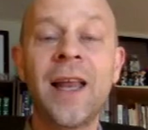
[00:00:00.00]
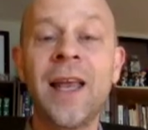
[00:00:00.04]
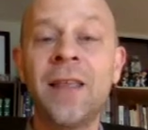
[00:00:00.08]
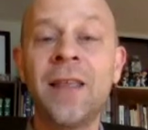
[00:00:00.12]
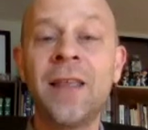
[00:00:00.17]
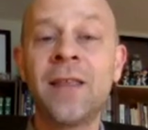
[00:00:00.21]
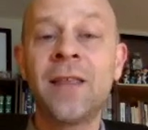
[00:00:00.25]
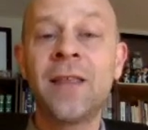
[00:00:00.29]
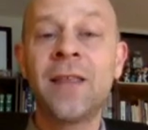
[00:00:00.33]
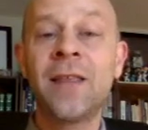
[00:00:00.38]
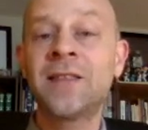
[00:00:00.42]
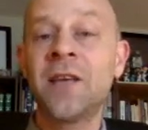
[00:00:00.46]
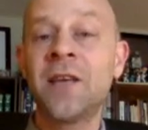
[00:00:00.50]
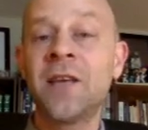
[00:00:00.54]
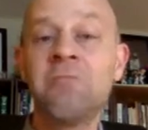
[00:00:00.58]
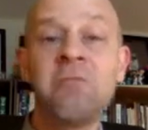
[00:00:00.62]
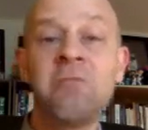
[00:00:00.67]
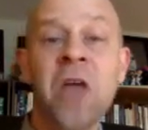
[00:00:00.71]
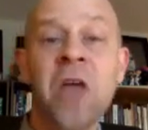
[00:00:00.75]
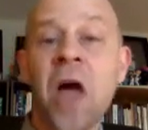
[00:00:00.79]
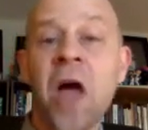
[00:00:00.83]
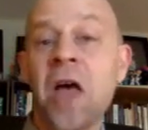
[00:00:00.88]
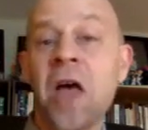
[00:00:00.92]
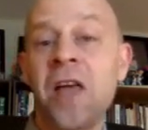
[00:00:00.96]
He thinks that,
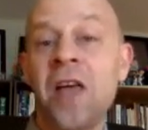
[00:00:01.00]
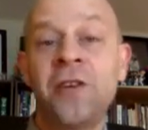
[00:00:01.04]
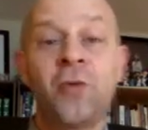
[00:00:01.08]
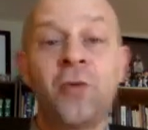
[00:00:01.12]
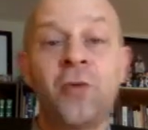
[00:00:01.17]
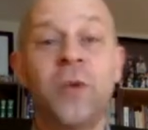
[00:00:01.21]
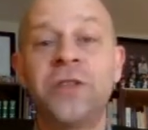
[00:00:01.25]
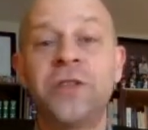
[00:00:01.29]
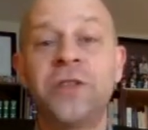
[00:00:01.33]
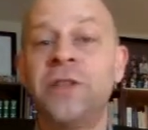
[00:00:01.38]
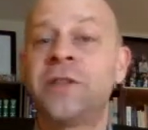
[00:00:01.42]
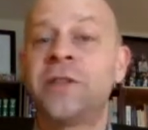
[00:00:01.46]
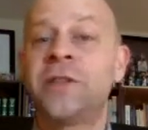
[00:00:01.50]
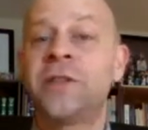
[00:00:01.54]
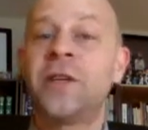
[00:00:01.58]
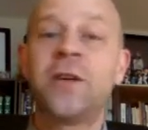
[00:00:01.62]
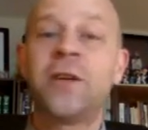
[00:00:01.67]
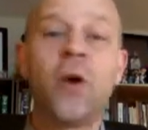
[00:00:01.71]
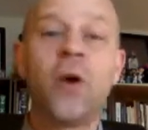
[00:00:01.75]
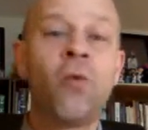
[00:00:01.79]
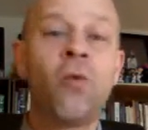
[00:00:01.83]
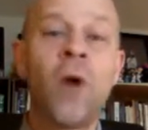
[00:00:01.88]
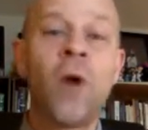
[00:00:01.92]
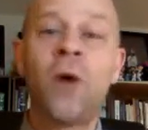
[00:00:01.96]
yeah, intuitions can
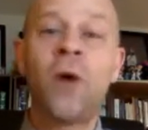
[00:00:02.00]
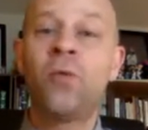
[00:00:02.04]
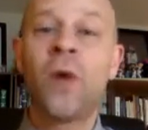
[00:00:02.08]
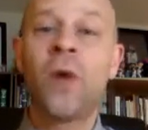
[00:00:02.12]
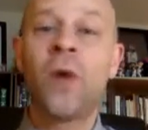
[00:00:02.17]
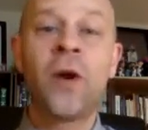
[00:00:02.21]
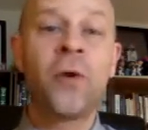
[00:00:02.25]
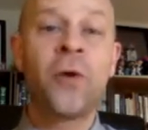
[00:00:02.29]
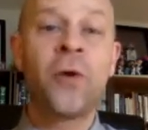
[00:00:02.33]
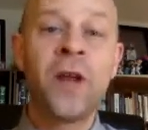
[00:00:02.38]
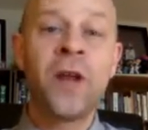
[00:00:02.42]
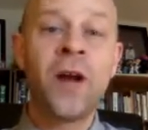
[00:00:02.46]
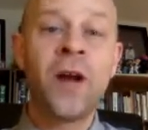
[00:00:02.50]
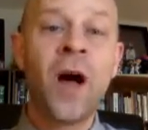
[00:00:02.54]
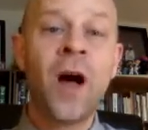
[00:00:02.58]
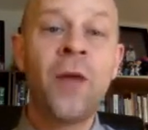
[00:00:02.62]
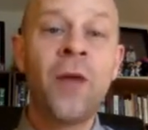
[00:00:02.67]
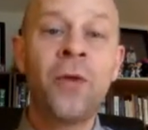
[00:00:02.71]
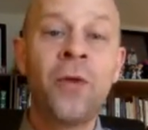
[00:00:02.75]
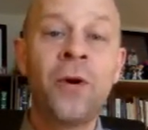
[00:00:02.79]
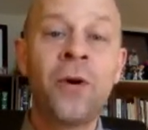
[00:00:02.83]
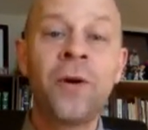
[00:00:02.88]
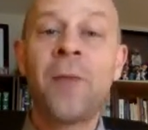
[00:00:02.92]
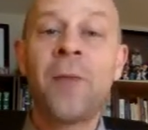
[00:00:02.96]
go one way or the
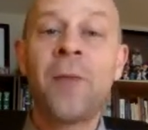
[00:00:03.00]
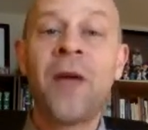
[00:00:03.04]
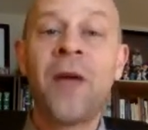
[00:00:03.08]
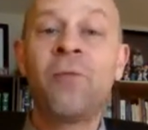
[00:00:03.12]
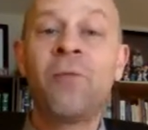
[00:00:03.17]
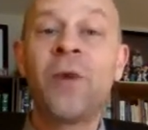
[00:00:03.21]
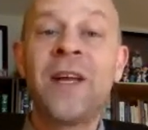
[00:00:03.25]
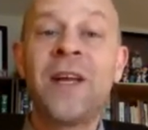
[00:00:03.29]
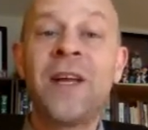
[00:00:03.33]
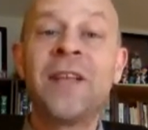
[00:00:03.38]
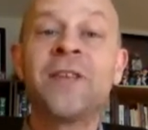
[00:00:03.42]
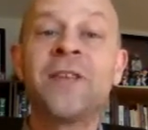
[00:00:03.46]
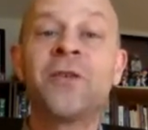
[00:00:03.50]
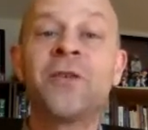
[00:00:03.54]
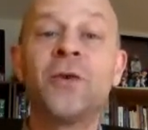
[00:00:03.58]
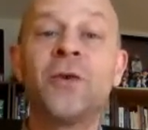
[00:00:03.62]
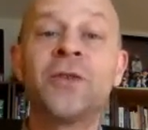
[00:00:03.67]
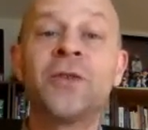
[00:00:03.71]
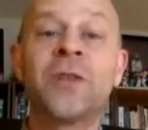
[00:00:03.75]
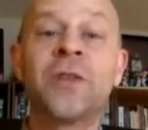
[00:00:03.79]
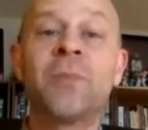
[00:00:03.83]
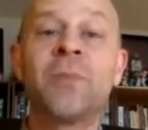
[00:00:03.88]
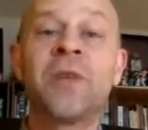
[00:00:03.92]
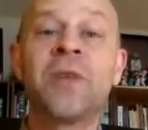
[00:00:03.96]
other, and we need to do
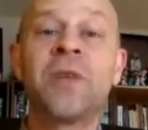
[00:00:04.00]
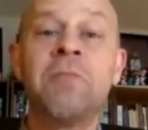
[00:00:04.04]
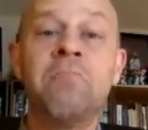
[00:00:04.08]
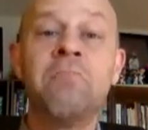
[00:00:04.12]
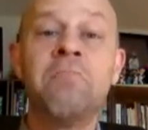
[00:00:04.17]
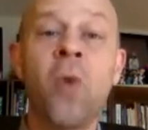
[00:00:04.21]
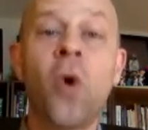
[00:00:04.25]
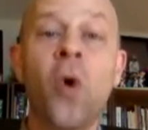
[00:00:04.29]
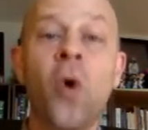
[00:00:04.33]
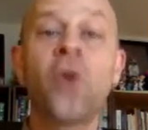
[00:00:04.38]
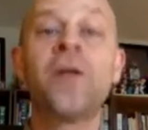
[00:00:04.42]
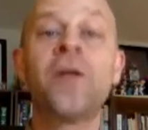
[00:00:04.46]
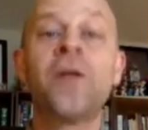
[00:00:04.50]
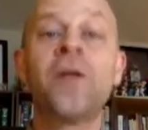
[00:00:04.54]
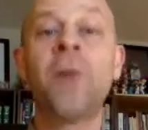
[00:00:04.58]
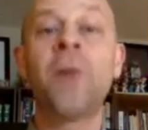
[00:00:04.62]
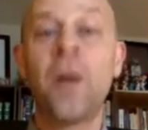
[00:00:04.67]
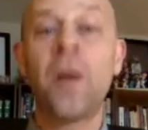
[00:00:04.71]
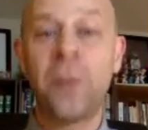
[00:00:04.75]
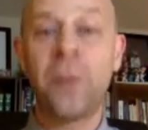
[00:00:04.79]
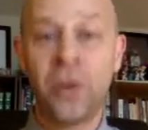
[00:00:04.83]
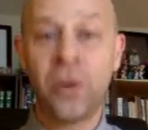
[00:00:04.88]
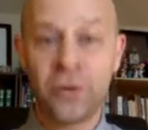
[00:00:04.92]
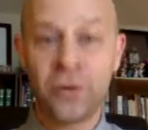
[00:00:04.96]
something more than
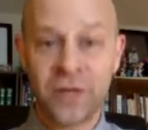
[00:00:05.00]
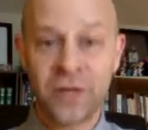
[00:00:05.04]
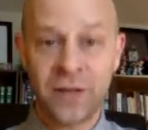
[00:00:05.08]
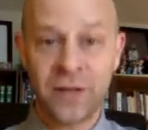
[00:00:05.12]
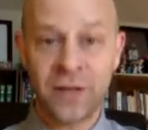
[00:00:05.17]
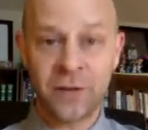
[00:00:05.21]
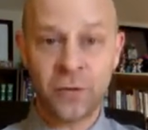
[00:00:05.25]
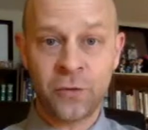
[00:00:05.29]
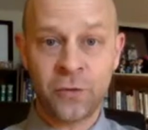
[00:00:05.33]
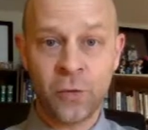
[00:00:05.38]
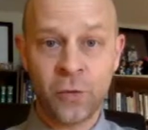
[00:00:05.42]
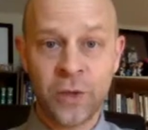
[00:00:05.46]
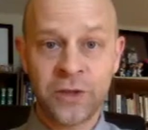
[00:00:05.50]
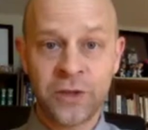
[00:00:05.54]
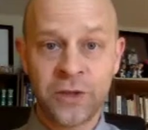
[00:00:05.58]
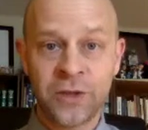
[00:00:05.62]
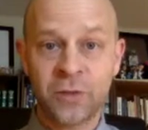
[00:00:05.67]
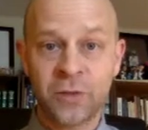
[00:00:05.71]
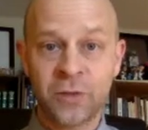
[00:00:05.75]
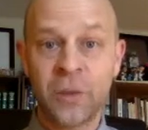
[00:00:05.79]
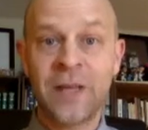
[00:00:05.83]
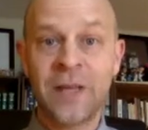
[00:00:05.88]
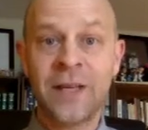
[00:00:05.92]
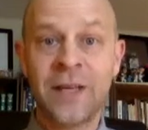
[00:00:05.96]
appeal to
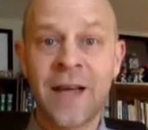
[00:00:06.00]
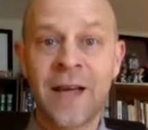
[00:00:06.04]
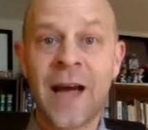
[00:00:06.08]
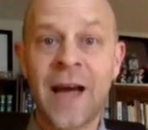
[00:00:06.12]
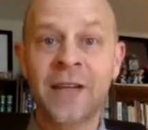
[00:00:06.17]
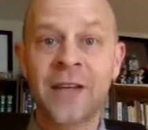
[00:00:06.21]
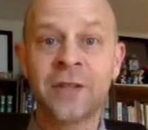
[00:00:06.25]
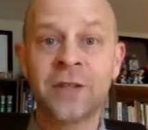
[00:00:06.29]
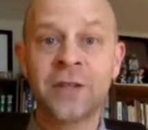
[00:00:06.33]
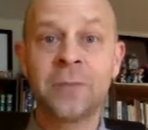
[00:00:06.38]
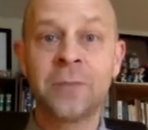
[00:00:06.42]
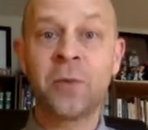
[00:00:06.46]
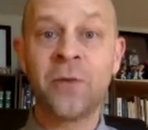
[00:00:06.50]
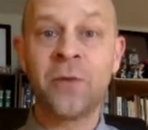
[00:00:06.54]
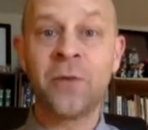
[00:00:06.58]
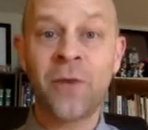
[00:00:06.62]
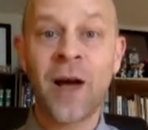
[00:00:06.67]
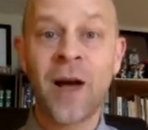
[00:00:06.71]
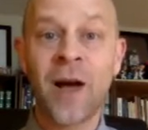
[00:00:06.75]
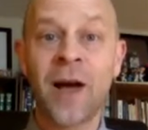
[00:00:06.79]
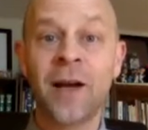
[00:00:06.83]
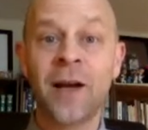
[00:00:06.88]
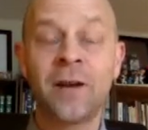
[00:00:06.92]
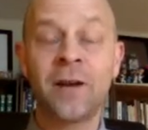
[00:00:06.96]
intuitions. We need to actually
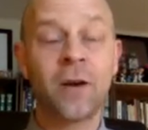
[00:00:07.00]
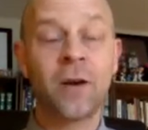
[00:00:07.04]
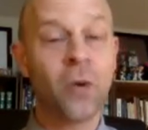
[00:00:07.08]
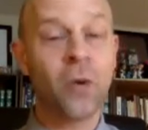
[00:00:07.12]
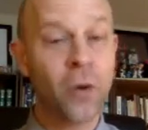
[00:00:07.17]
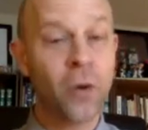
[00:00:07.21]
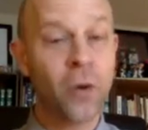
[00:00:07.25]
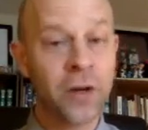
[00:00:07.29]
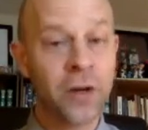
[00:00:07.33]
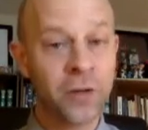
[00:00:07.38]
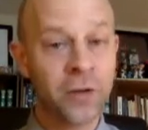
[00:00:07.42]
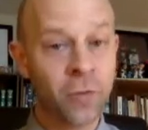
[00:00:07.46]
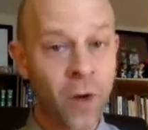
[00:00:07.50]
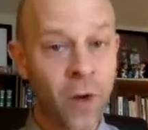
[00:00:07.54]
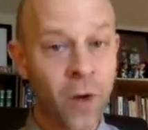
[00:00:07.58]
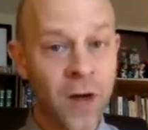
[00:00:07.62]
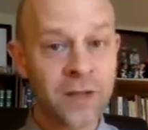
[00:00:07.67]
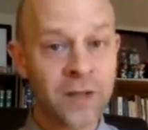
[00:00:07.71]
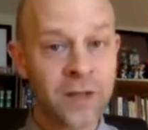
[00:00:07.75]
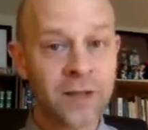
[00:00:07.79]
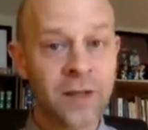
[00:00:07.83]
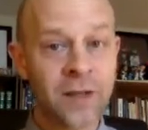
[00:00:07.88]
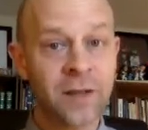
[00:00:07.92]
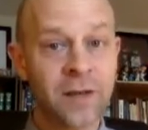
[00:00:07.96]
provide, according to
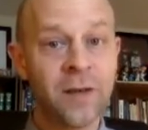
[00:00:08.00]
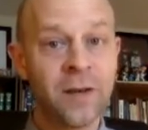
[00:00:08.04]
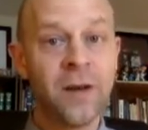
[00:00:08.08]
Ronson,